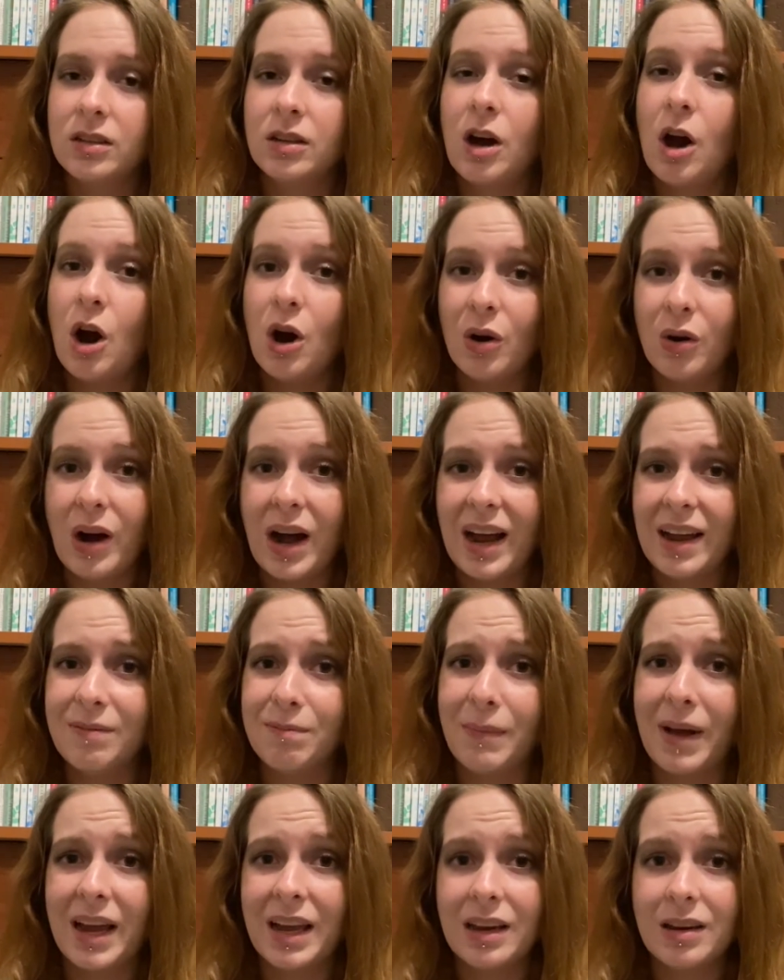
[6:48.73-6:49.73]
oh, I
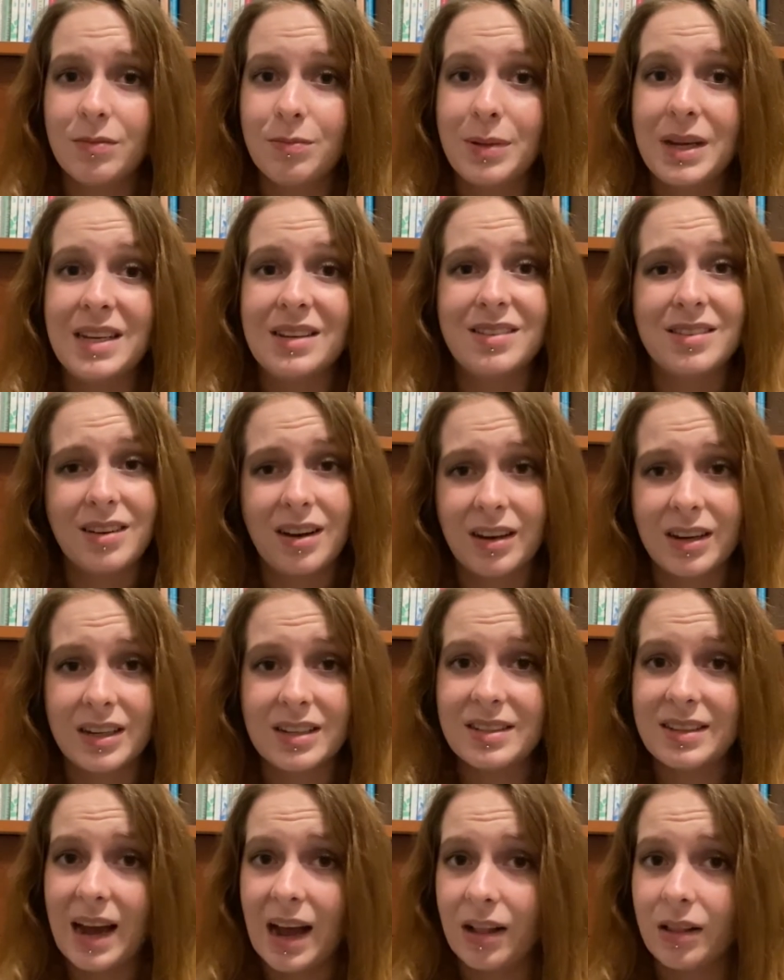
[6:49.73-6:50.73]
might be stuck in
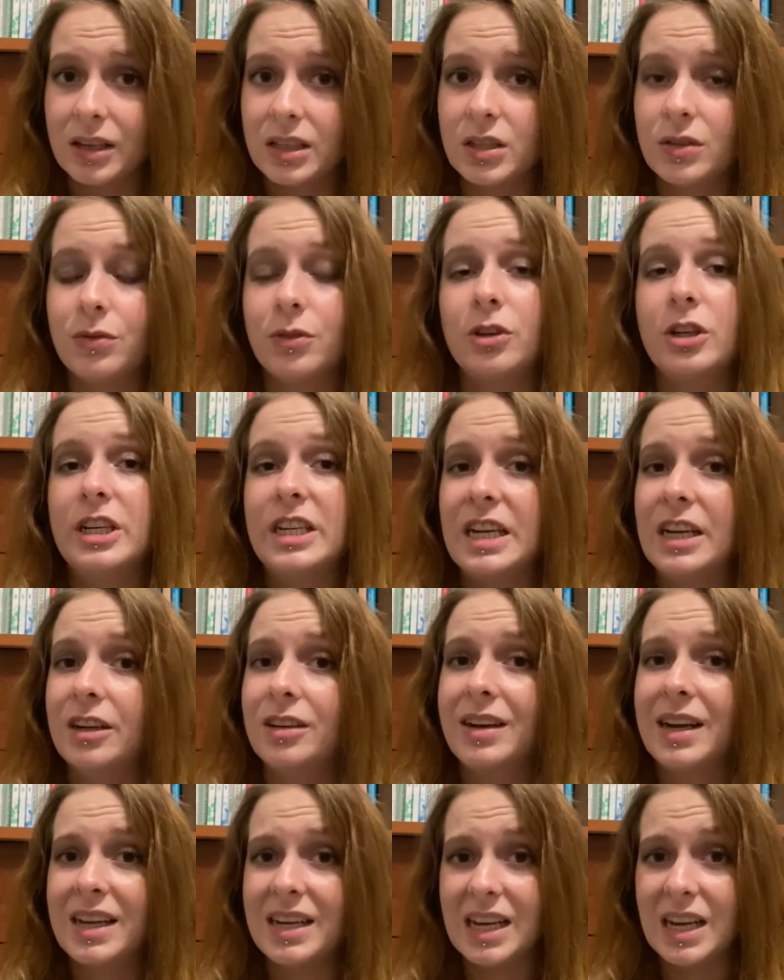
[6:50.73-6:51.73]
Dallas for a year
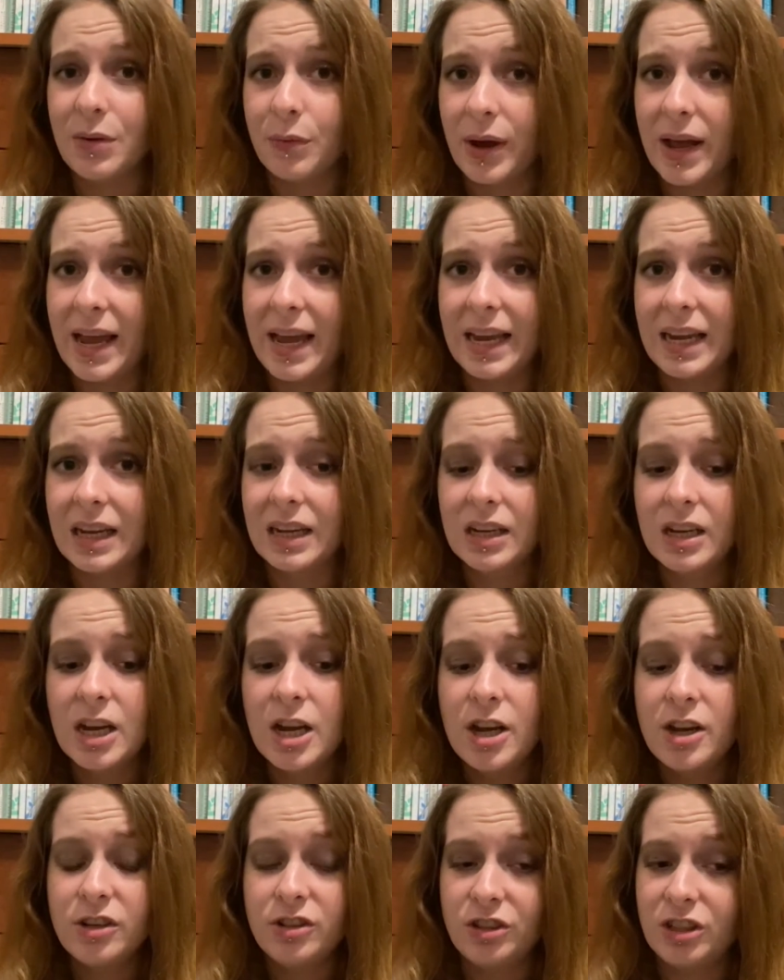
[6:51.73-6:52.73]
anyway,
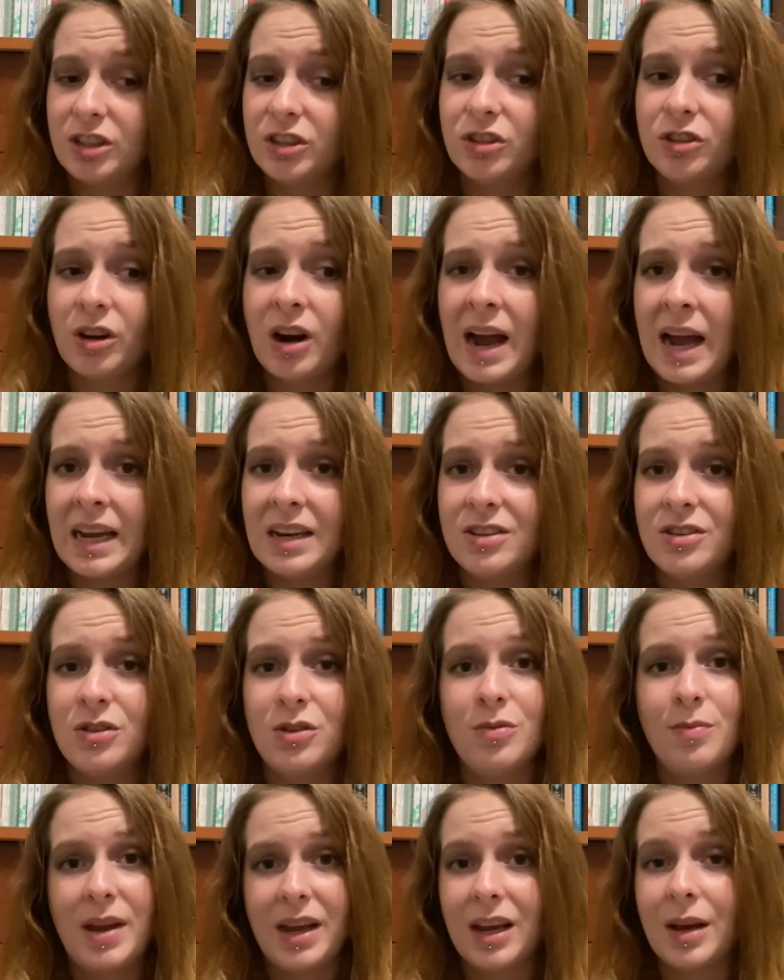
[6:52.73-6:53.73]
just trying to
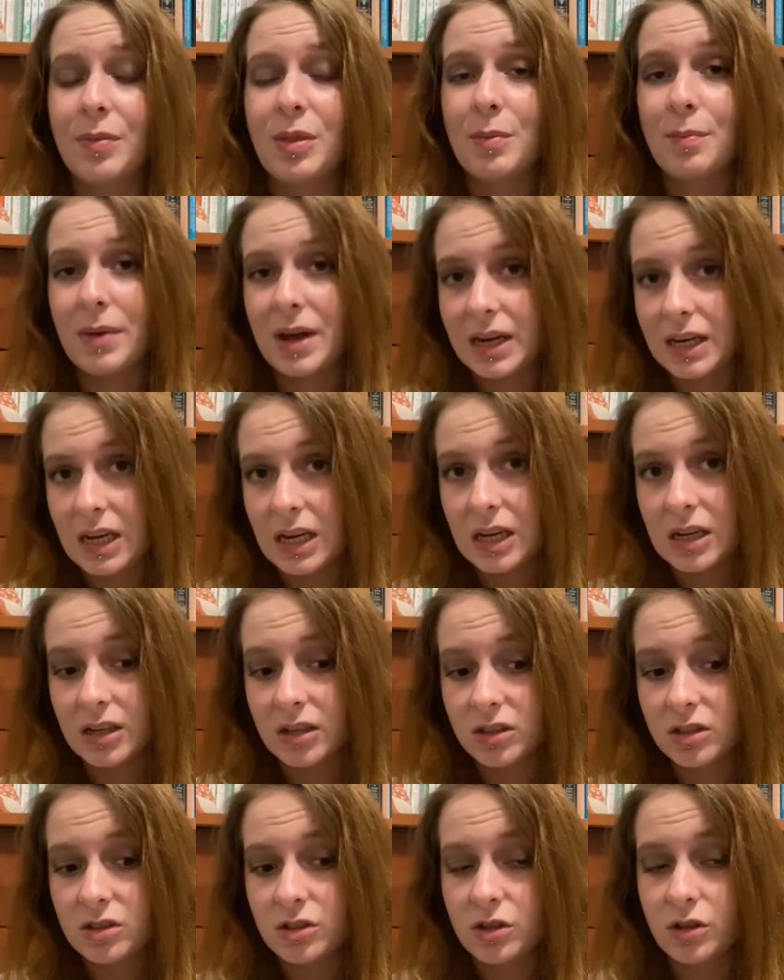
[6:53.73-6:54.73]
make up the money
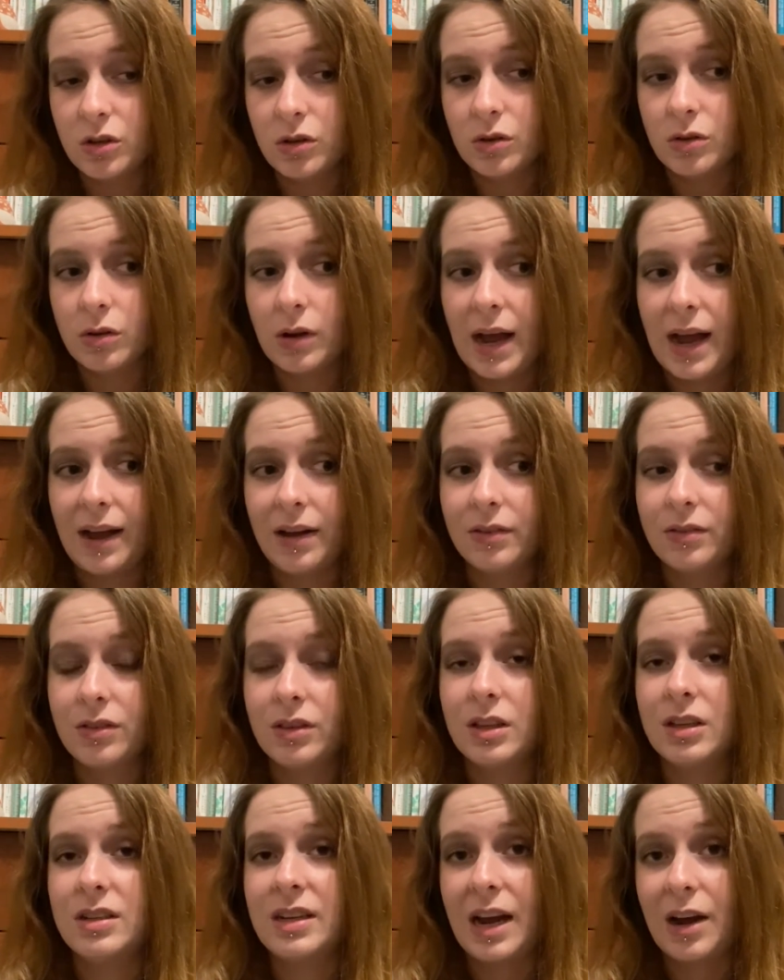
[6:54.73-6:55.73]
to have
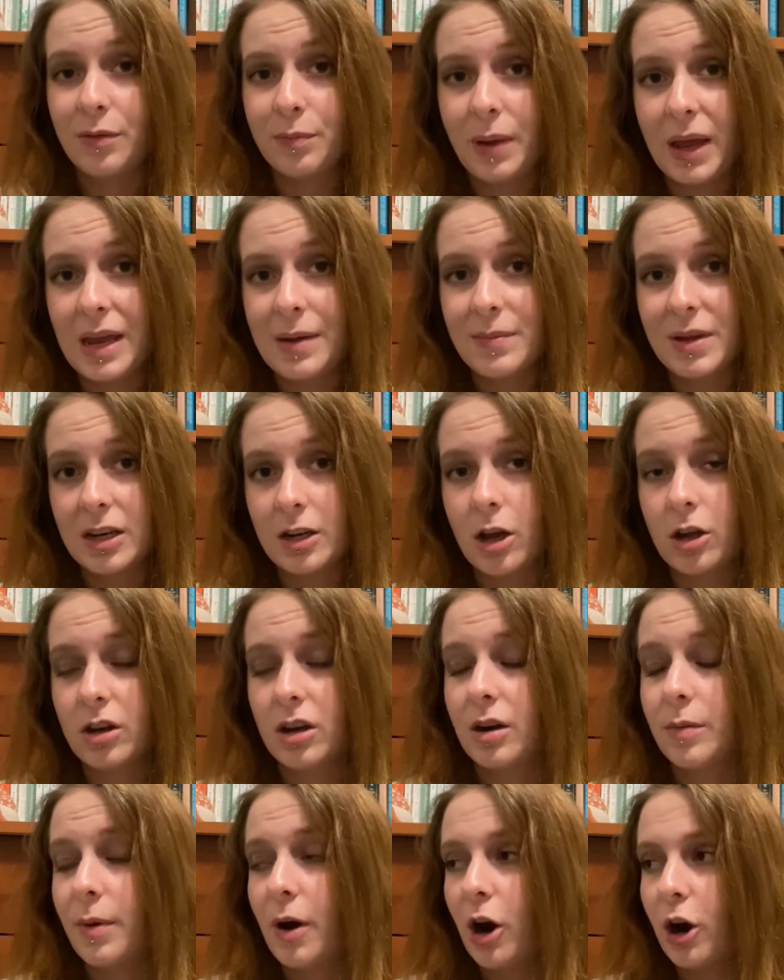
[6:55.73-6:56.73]
the down payment on
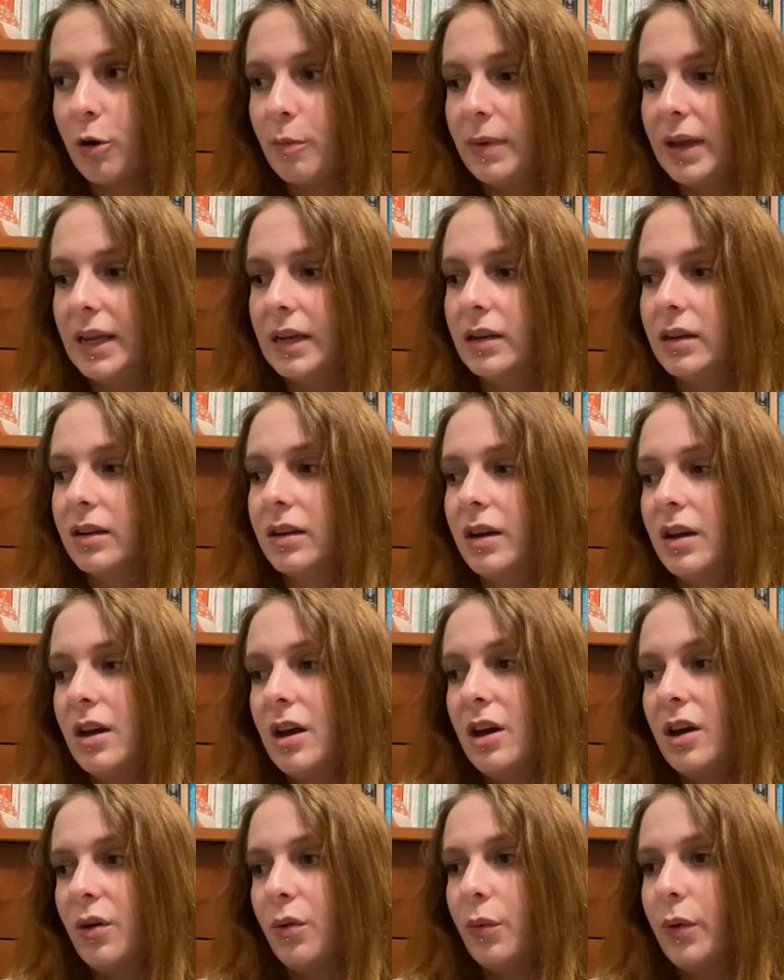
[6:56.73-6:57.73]
an apartment
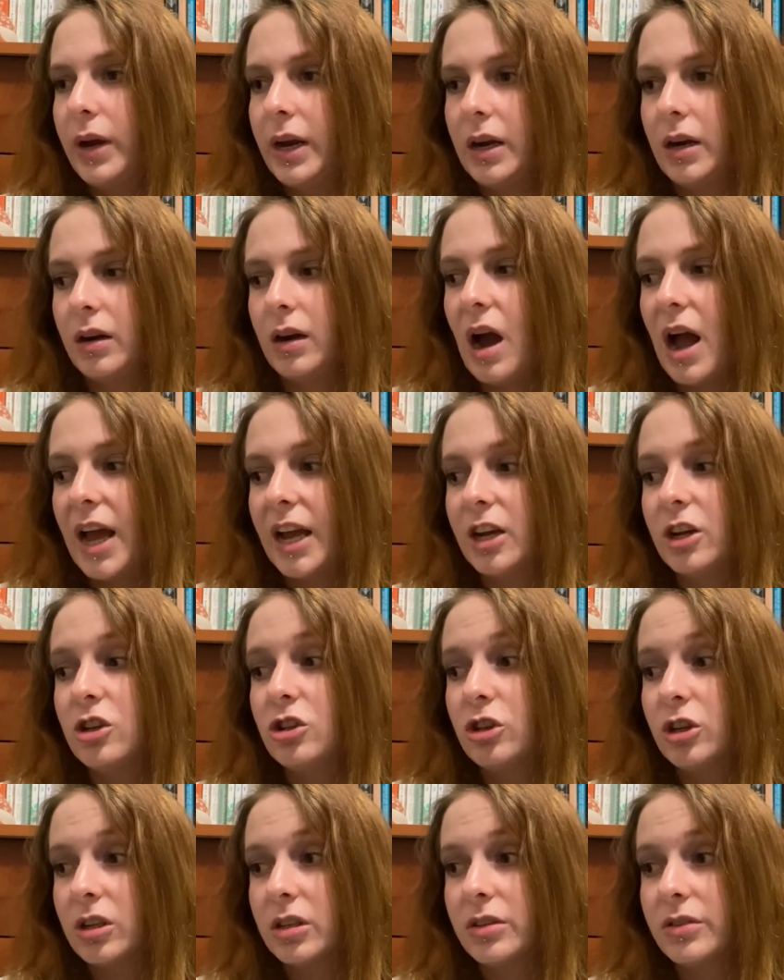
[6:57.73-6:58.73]
where I could
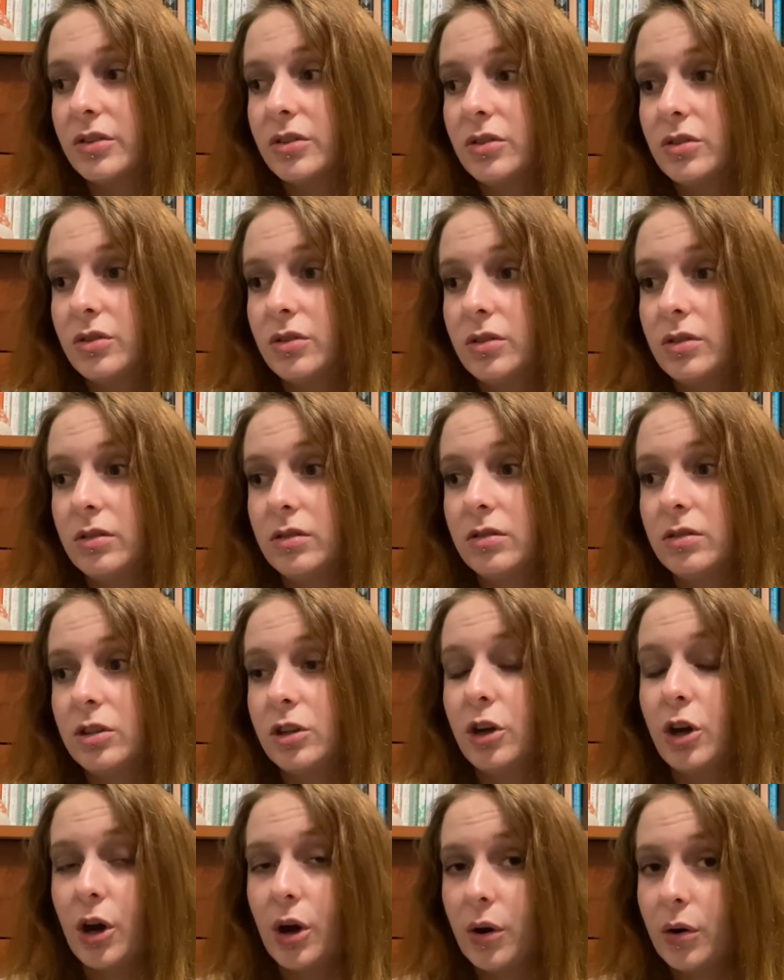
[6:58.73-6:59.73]
just
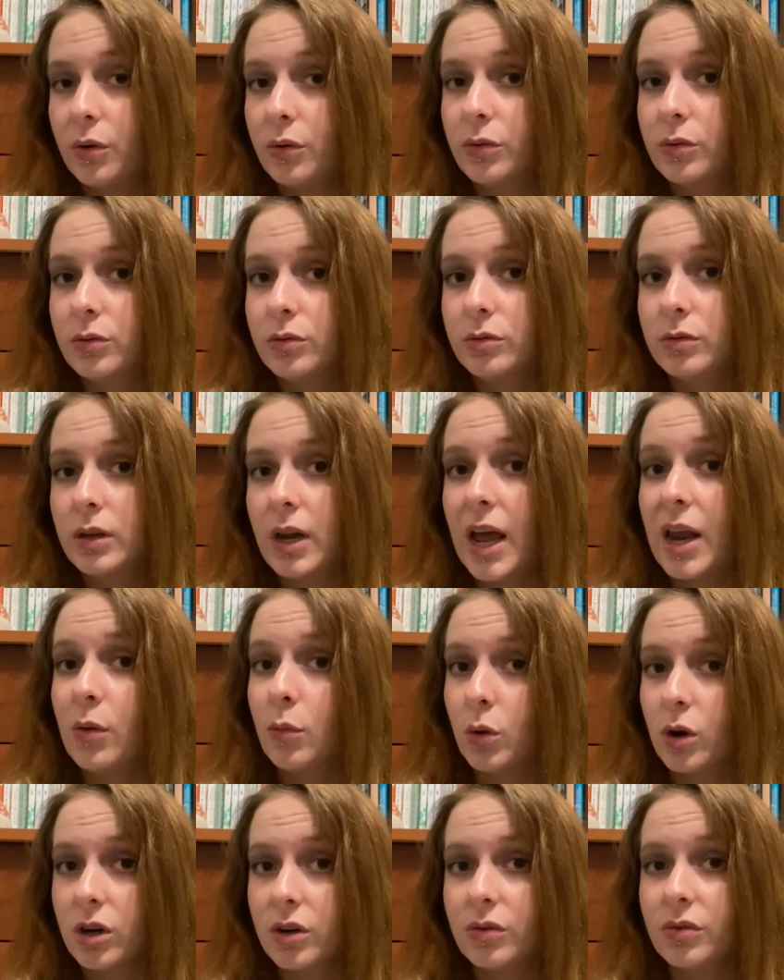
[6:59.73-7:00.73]
go and
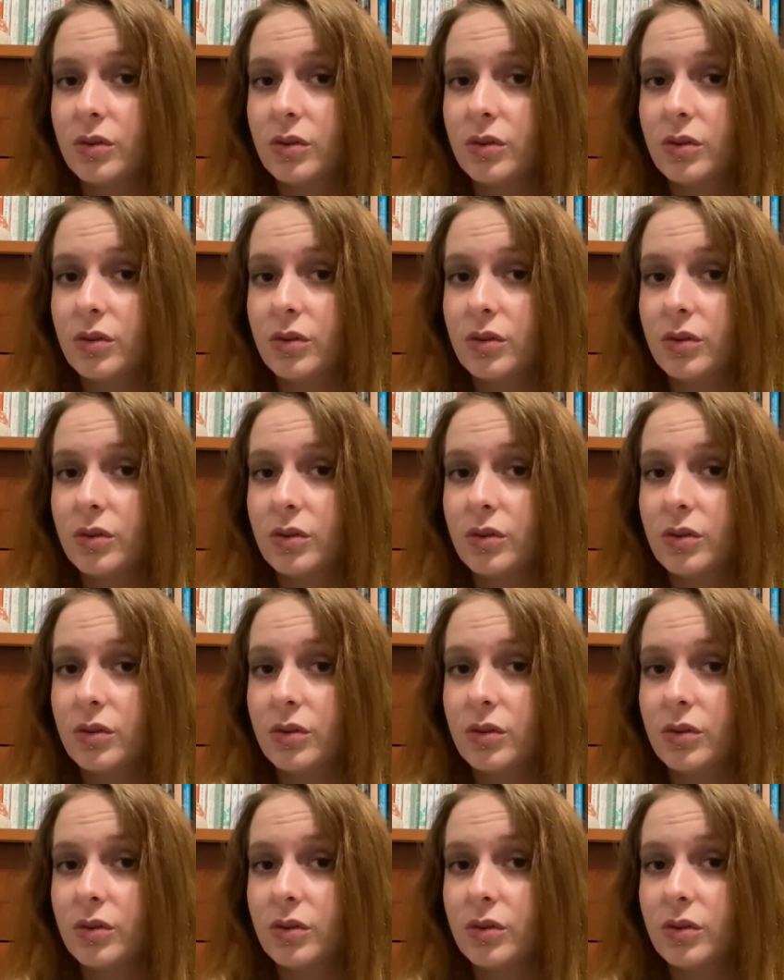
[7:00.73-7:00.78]
work for